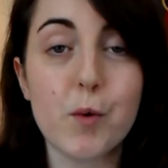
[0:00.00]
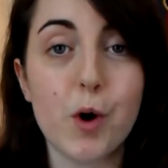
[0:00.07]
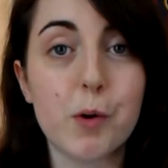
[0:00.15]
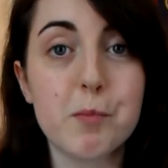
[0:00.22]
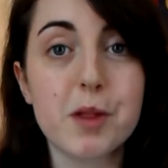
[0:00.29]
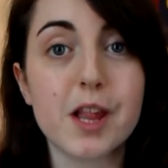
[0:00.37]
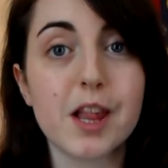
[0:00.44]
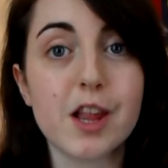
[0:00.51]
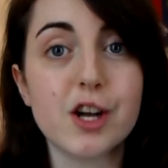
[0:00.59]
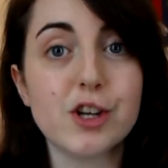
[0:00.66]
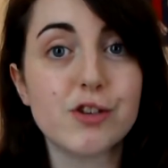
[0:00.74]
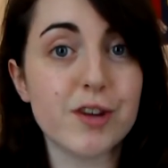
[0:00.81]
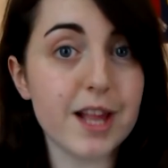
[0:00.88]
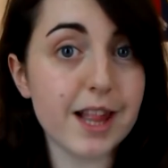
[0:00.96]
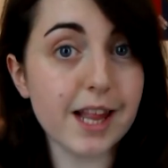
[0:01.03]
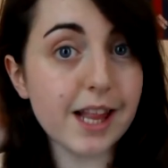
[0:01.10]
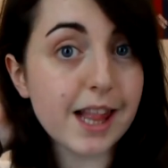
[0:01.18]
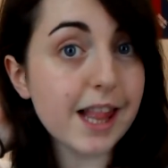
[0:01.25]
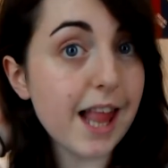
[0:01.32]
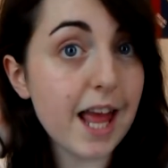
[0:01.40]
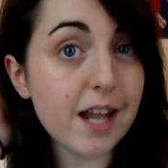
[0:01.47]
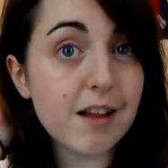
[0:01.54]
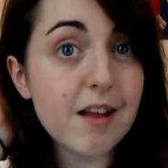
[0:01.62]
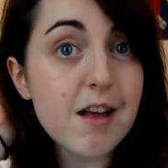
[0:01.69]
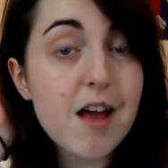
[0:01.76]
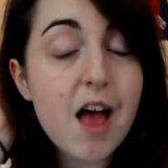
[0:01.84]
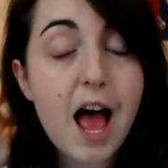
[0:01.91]
ops and surgery since then.
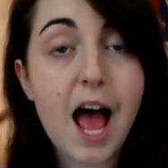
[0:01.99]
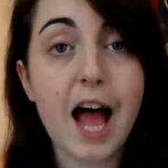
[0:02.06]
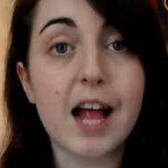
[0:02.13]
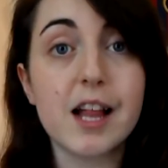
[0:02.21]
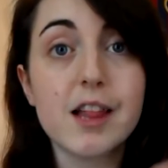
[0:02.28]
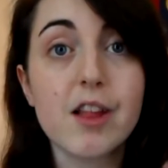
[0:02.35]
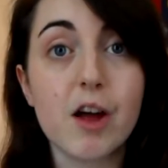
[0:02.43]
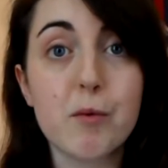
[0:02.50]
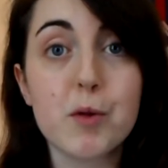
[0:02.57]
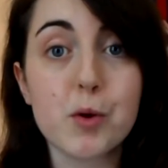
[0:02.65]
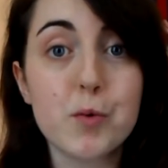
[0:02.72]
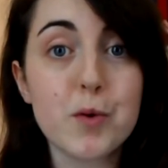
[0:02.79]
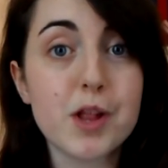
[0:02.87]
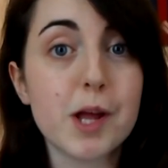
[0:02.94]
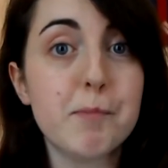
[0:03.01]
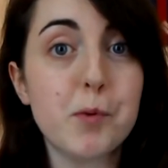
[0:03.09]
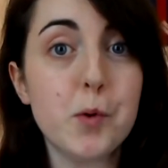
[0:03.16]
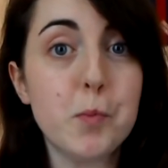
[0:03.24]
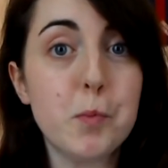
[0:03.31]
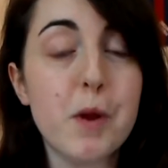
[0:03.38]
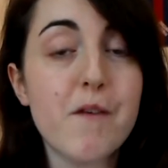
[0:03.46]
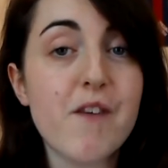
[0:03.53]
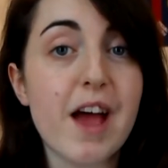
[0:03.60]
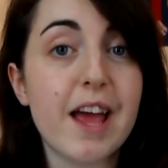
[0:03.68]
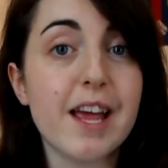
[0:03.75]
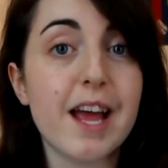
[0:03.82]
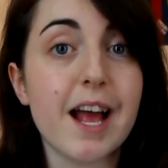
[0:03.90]
And I was also born with
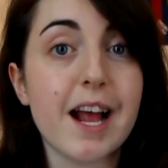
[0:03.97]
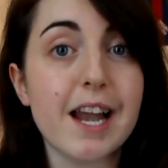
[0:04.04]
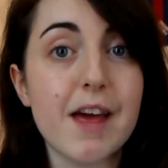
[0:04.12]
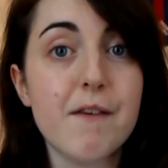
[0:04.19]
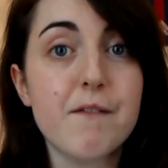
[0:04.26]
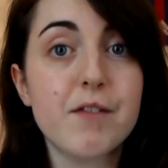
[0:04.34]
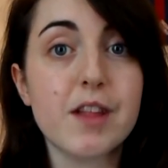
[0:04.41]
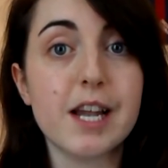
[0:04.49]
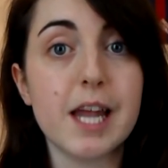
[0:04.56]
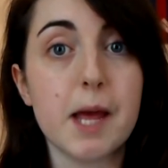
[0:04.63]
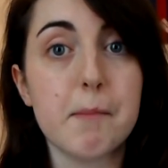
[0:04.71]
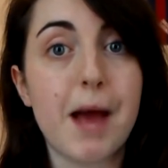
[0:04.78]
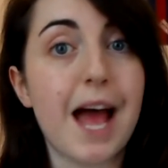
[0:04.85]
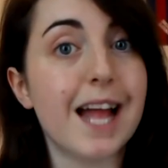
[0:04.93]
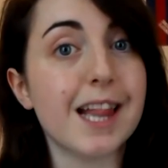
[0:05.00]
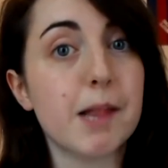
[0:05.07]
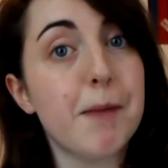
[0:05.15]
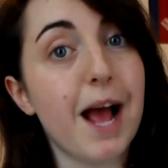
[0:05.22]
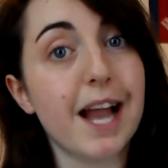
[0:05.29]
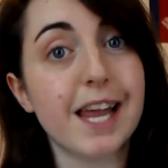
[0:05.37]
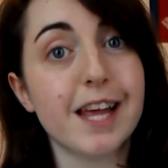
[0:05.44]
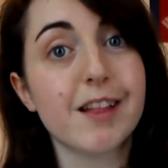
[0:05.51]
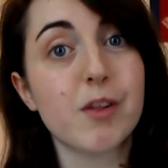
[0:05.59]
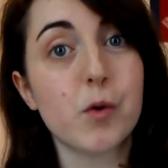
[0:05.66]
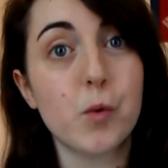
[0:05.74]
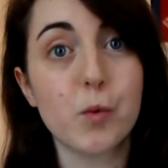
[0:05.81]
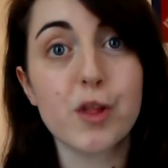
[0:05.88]
a cleft lip and
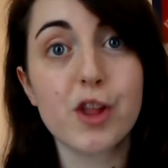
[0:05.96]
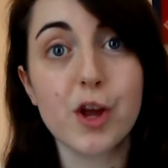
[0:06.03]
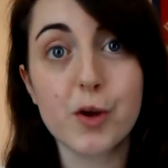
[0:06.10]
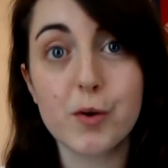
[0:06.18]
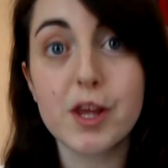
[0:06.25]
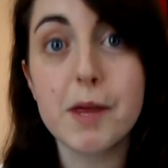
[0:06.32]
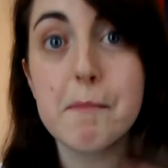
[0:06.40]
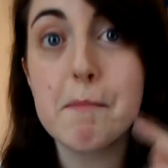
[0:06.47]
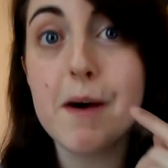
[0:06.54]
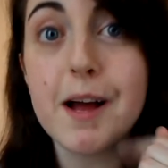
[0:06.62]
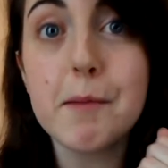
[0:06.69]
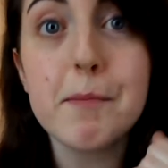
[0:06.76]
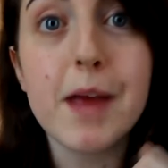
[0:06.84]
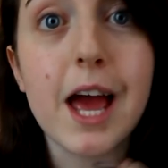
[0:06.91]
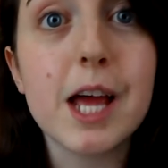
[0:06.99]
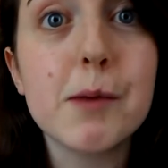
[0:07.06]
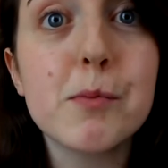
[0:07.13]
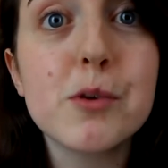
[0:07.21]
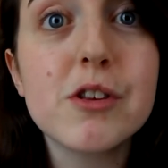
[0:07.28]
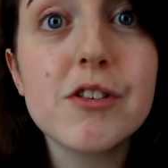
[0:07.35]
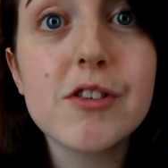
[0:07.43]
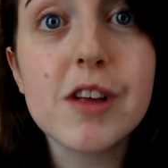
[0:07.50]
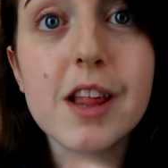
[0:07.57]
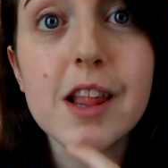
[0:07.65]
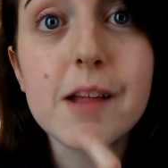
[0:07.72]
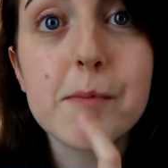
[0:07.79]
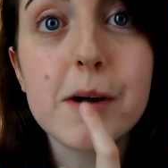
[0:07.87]
palate also. You might be able to
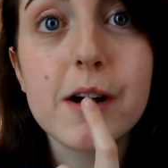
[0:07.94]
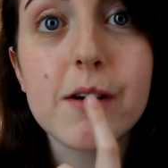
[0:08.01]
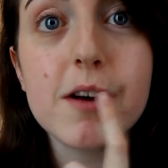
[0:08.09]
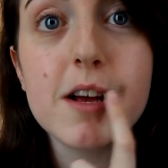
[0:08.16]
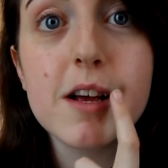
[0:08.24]
just about